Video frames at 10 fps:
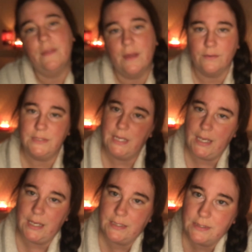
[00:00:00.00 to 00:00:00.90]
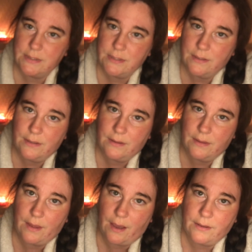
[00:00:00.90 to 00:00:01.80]
that on days
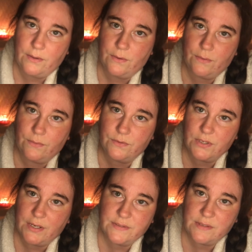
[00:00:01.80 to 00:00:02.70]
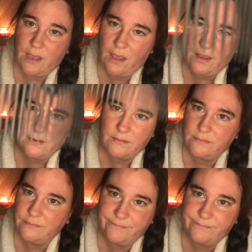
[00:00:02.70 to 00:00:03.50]
that you just can't